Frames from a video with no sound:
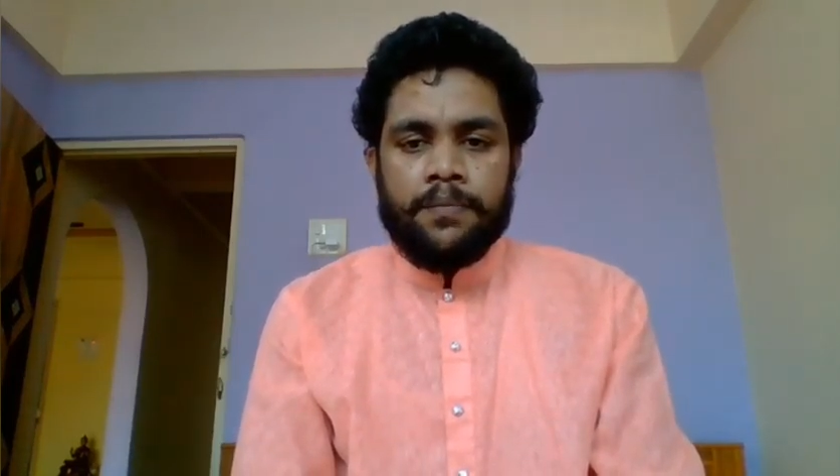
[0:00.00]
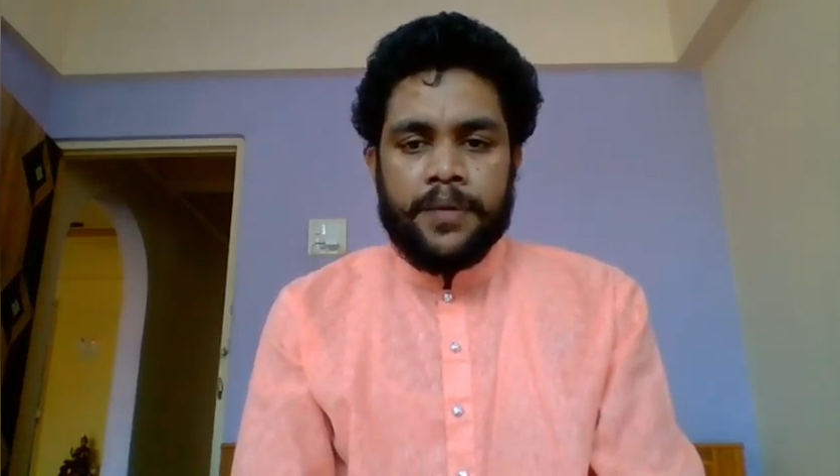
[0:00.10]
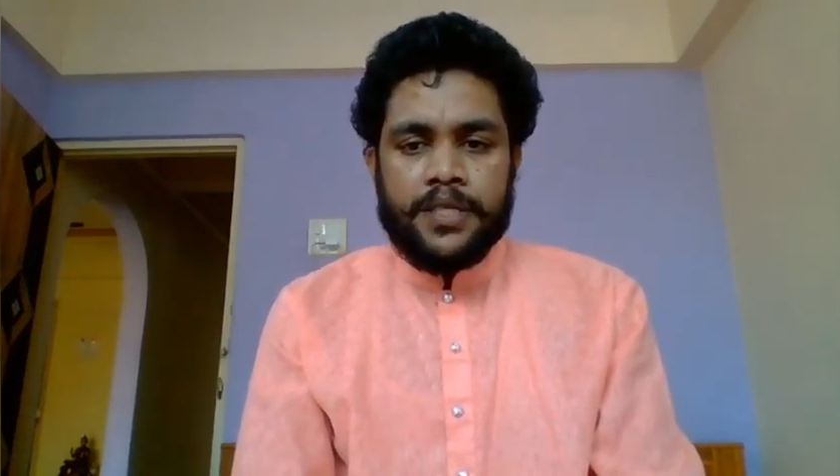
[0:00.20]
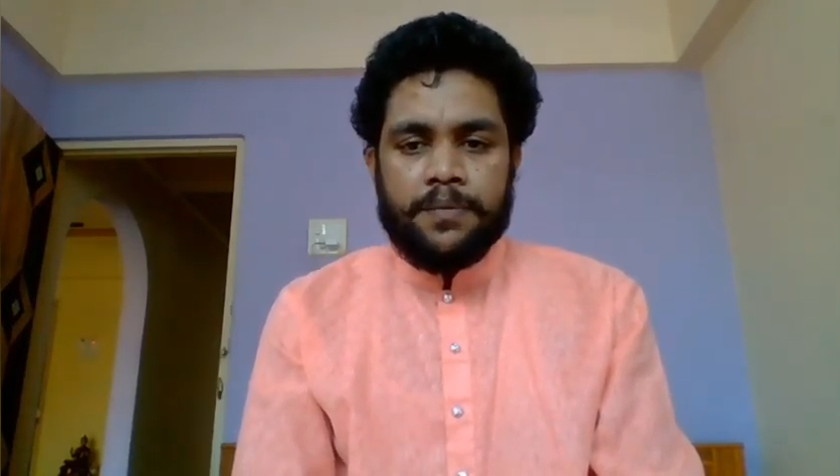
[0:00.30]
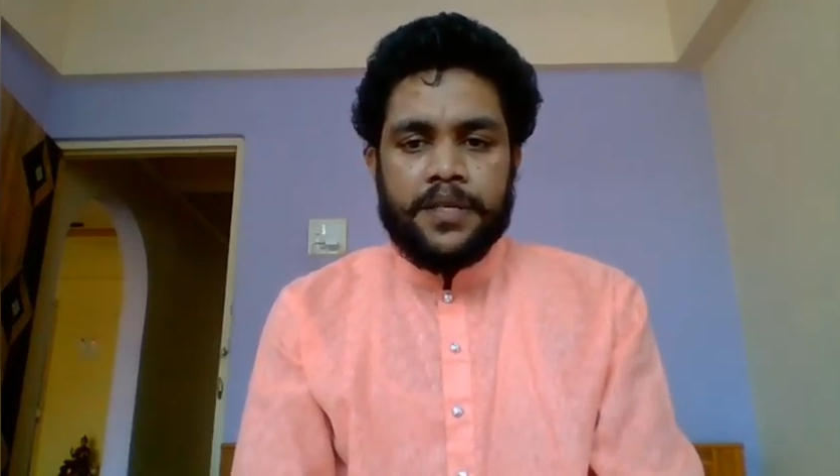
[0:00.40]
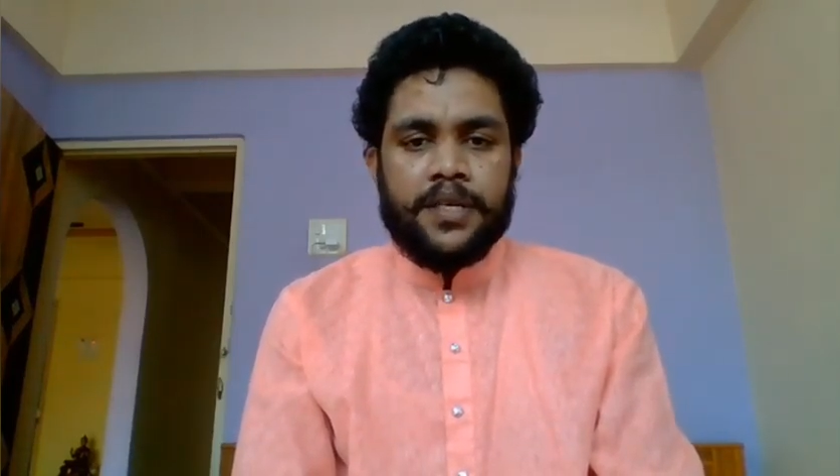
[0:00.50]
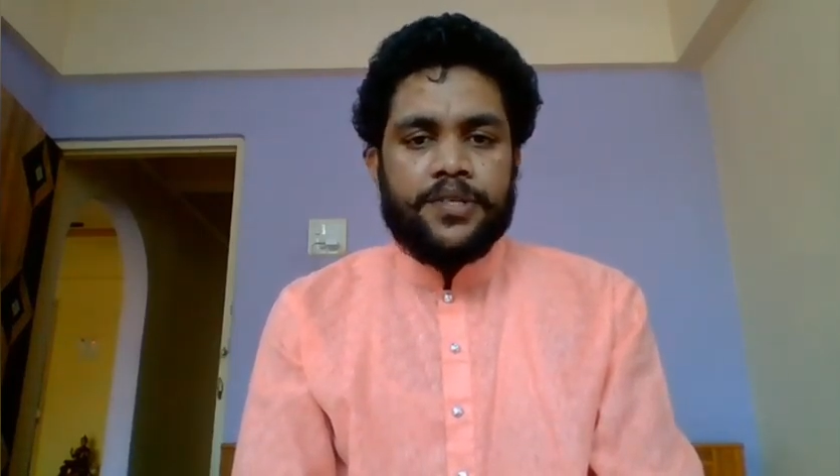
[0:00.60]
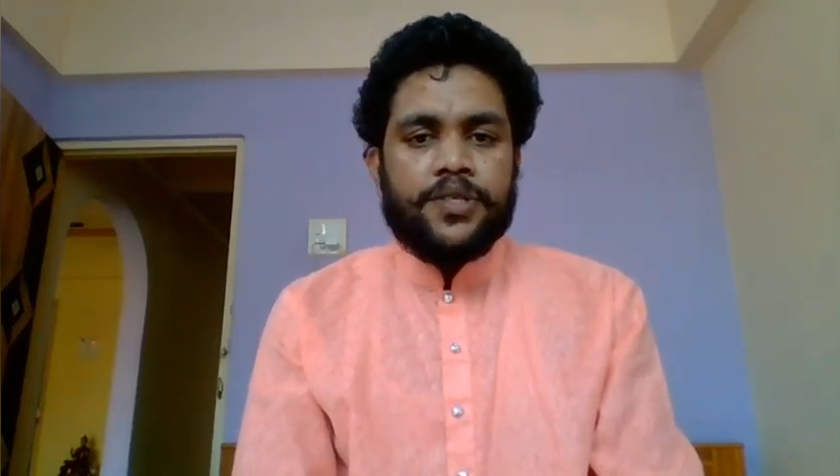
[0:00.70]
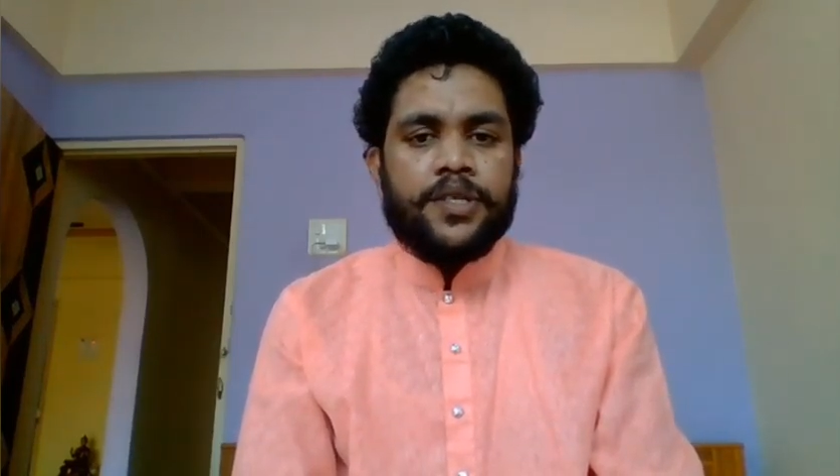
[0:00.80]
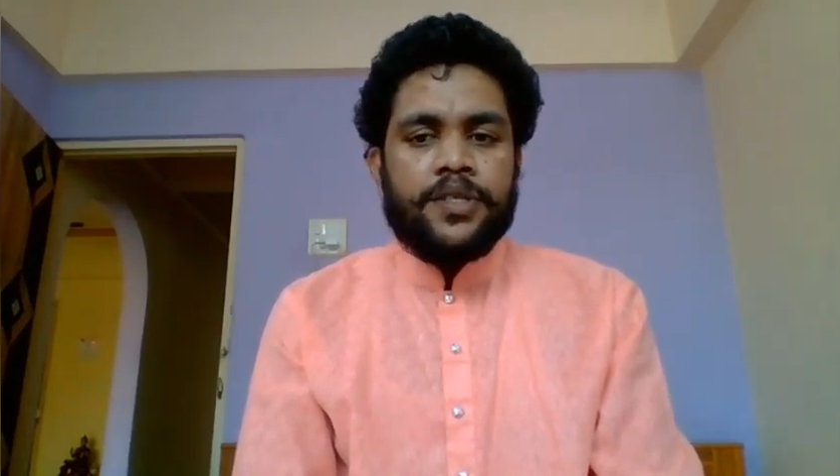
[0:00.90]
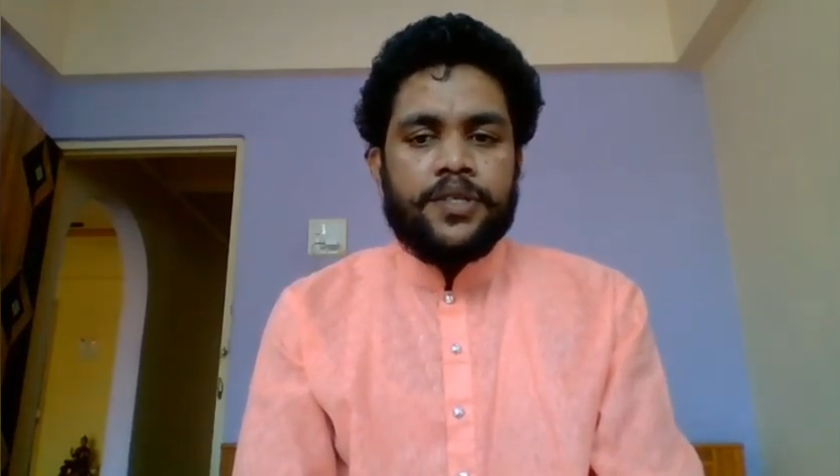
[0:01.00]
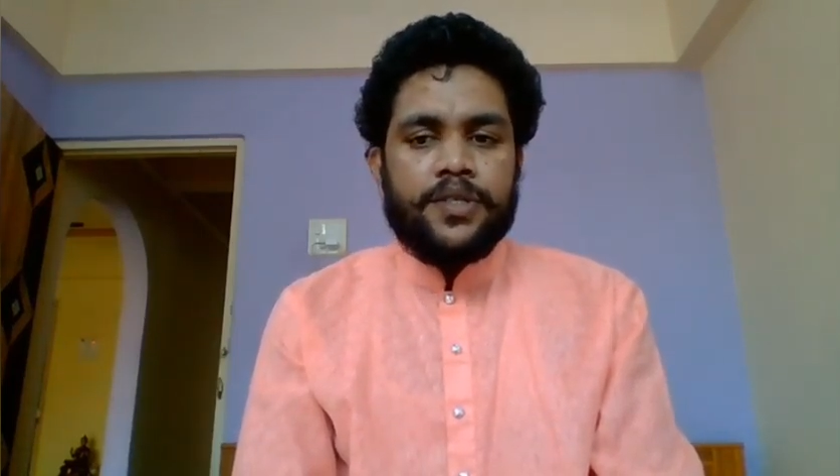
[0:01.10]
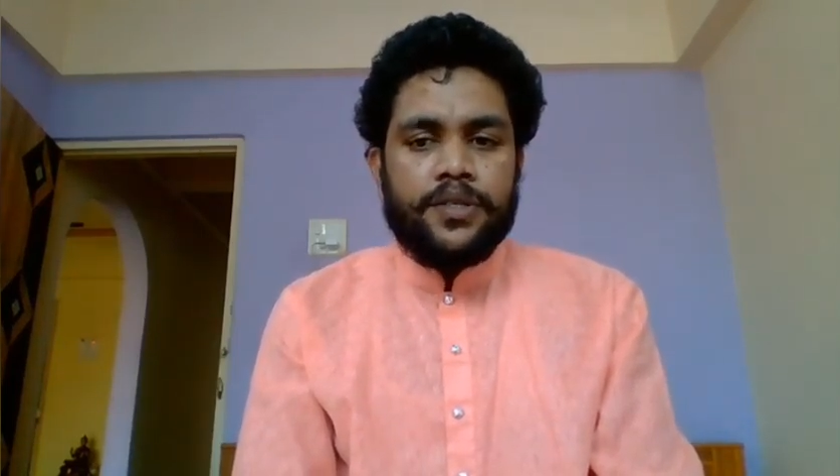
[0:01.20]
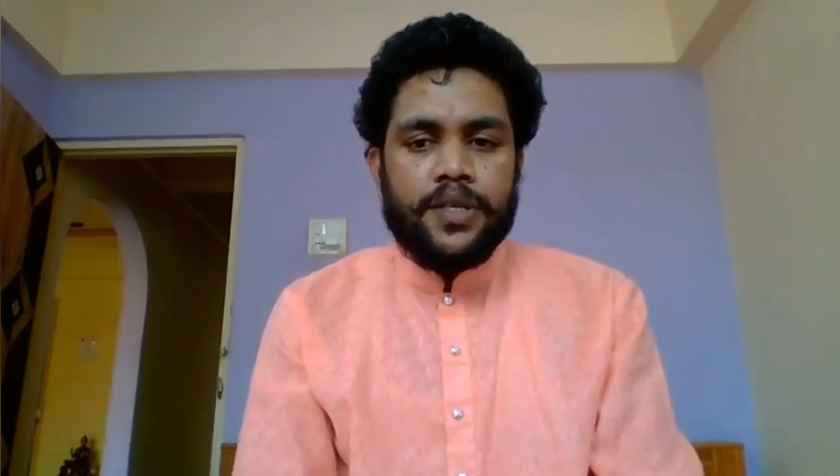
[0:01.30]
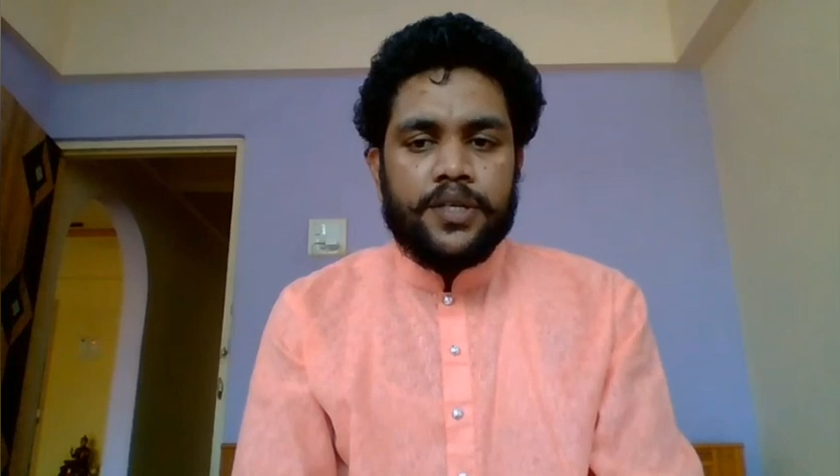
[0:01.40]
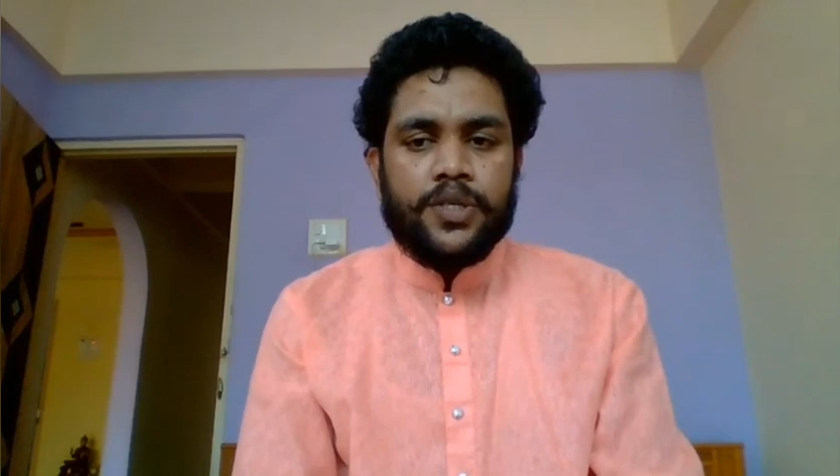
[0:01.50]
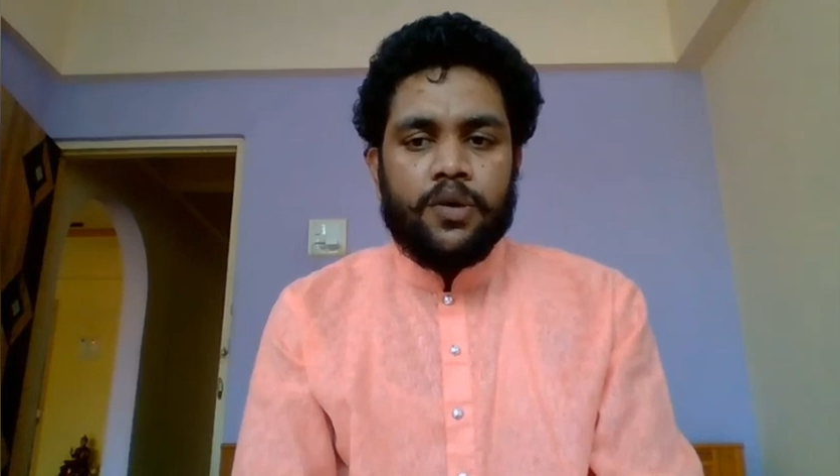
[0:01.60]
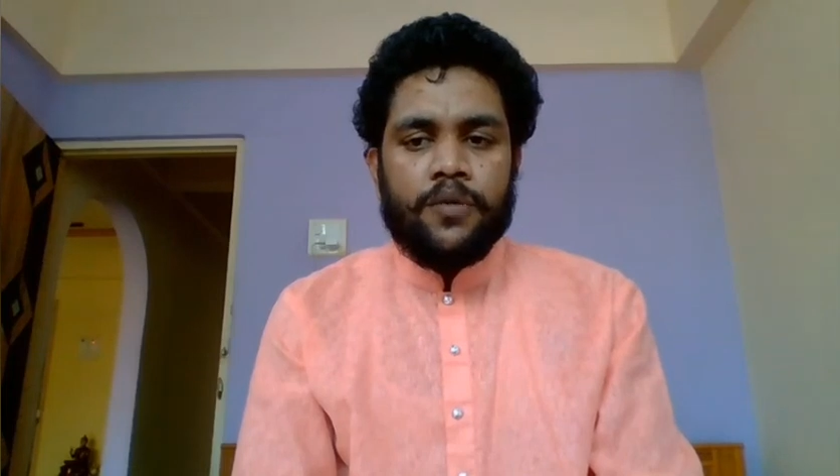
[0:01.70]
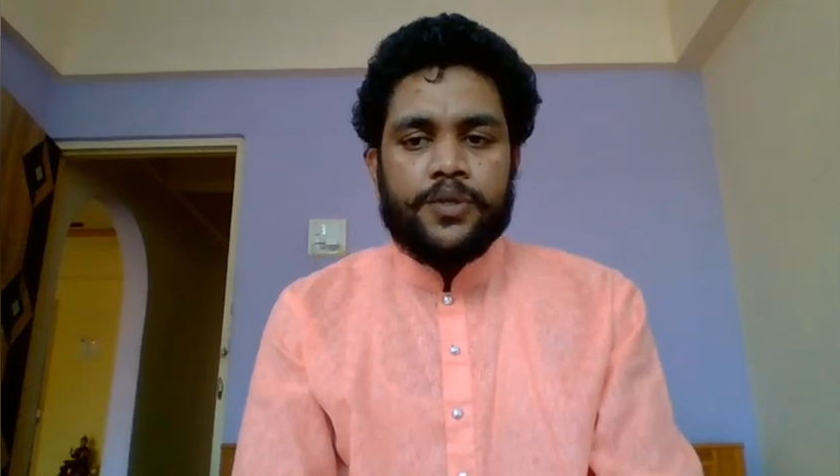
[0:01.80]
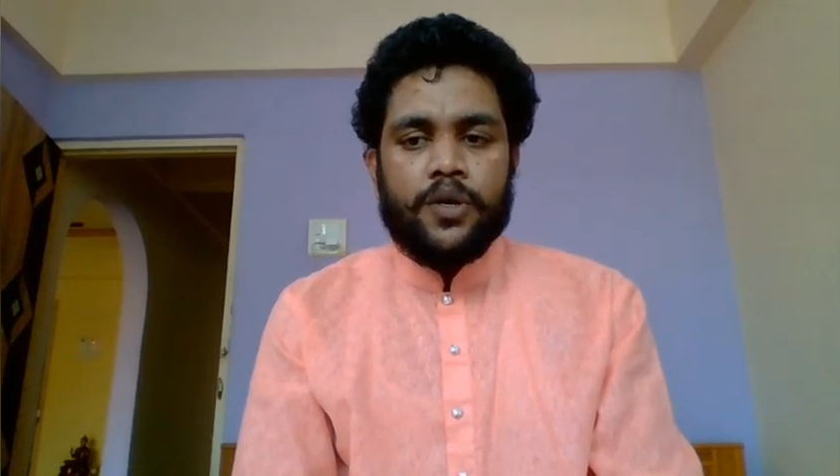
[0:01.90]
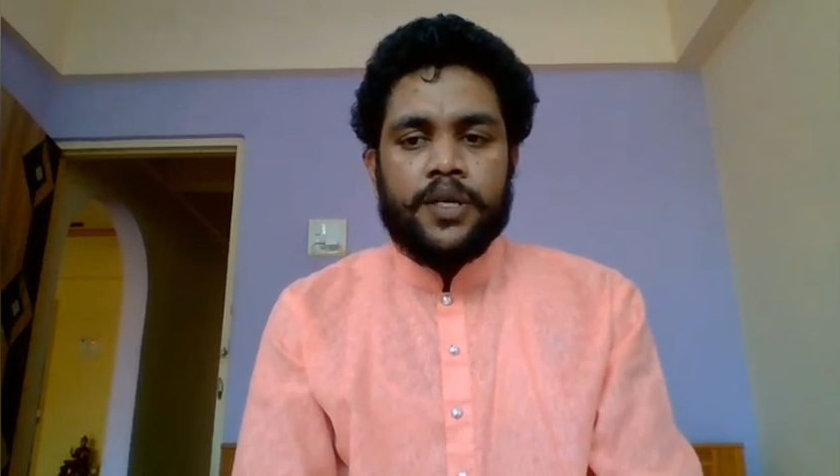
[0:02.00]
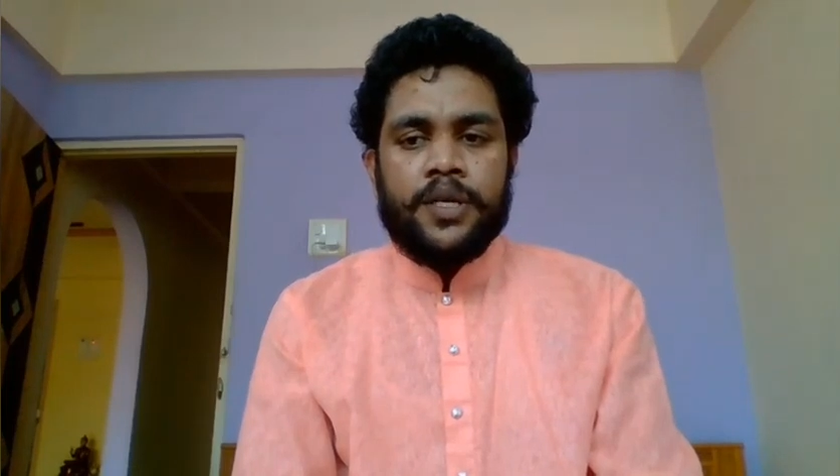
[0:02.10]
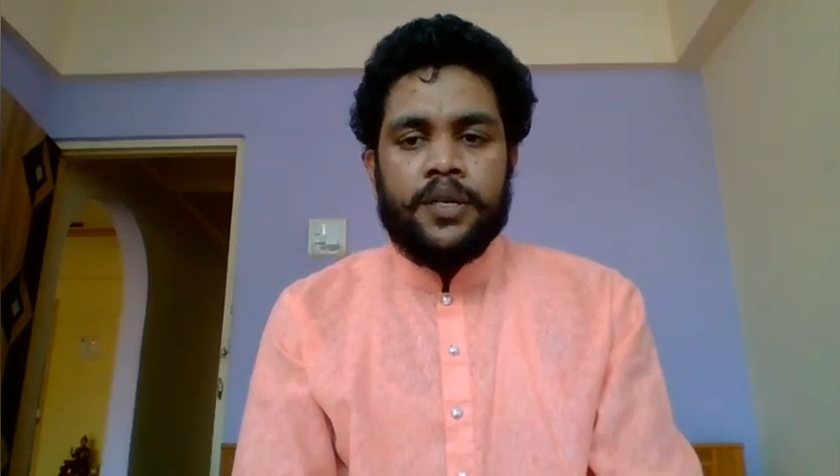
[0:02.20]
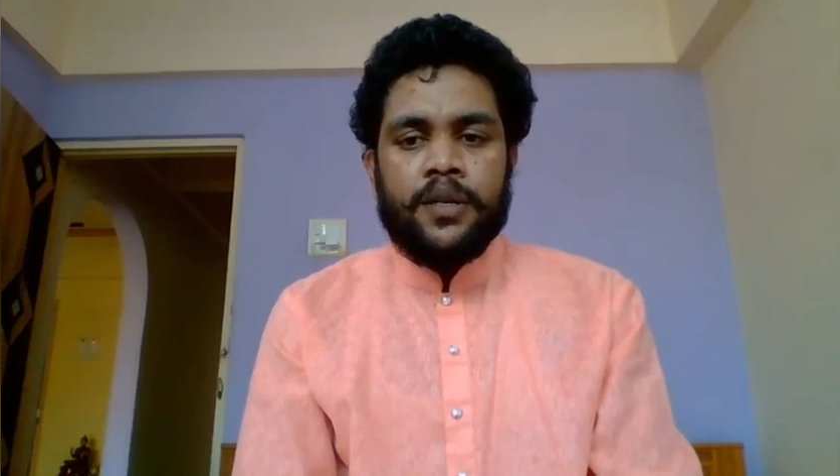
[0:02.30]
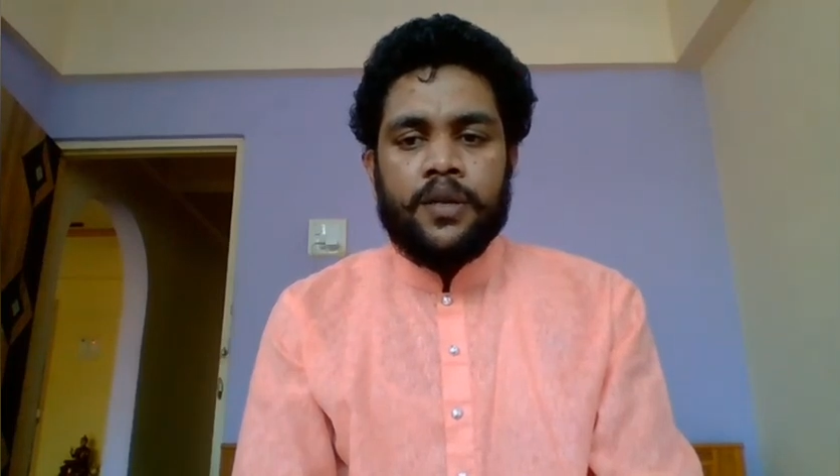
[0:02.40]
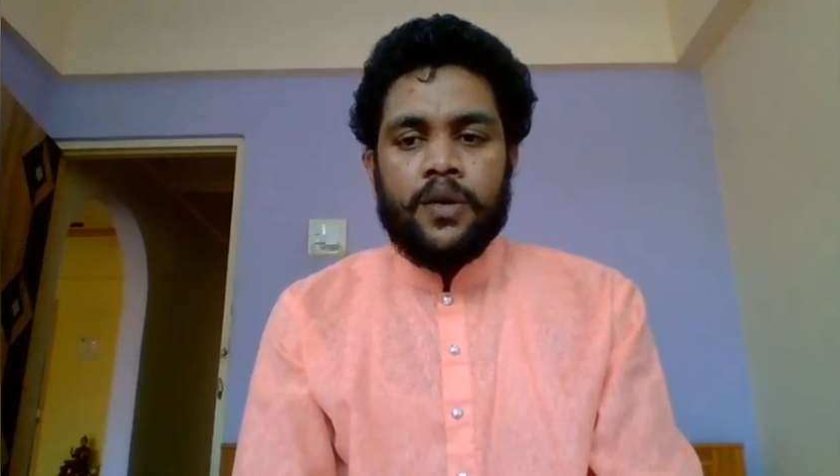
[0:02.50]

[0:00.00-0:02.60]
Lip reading: precipitation, nature of soil,